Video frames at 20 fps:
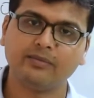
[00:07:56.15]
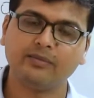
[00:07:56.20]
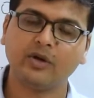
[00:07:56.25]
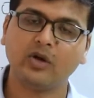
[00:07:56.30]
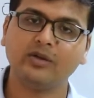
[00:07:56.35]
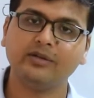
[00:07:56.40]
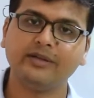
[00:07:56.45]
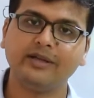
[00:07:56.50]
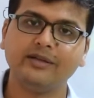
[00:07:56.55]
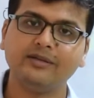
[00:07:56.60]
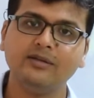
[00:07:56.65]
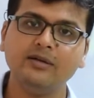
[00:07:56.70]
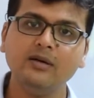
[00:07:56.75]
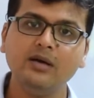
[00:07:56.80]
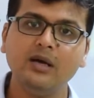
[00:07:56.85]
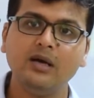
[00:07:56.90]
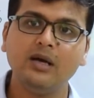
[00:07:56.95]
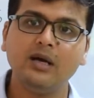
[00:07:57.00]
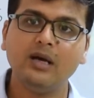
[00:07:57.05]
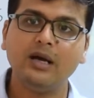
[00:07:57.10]
because there is
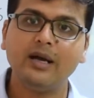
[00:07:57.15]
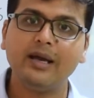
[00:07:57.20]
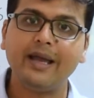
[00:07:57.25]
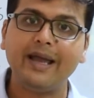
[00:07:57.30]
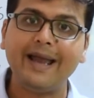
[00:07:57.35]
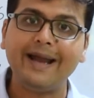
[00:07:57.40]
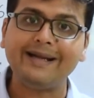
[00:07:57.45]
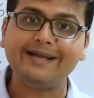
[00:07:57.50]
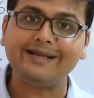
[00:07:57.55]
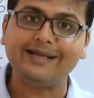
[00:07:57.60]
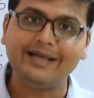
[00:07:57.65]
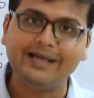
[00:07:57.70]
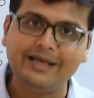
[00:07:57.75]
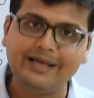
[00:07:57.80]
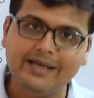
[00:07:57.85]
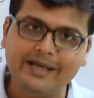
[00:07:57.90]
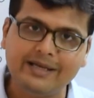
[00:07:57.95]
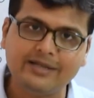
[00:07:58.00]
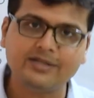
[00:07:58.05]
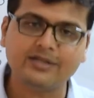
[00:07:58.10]

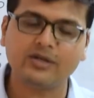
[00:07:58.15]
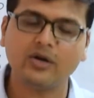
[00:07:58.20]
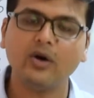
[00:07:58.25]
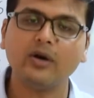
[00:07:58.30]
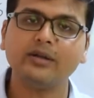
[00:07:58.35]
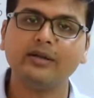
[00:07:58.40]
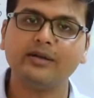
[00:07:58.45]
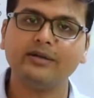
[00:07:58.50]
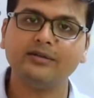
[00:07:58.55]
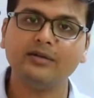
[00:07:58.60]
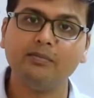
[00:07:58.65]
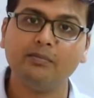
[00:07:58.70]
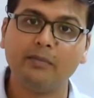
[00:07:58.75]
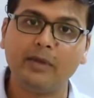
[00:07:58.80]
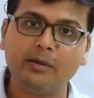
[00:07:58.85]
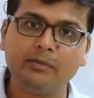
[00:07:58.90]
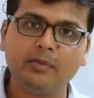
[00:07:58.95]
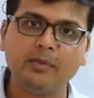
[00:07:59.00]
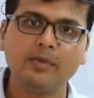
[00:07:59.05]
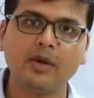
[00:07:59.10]
a
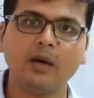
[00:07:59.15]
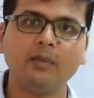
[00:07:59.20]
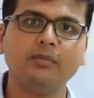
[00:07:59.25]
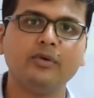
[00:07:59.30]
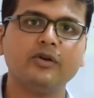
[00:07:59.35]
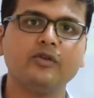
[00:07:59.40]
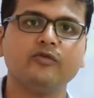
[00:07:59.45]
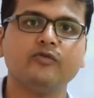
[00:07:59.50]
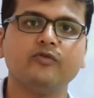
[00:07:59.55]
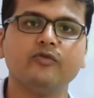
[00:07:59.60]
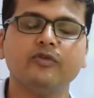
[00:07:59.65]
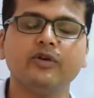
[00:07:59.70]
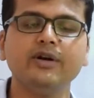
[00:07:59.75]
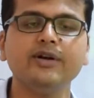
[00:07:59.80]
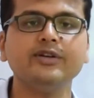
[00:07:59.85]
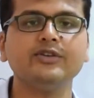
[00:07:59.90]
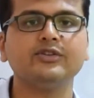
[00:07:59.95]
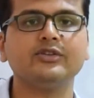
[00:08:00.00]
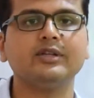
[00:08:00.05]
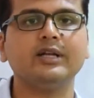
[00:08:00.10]
minimum number of
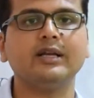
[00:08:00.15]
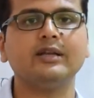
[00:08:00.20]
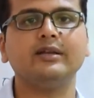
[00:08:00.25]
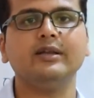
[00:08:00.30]
words that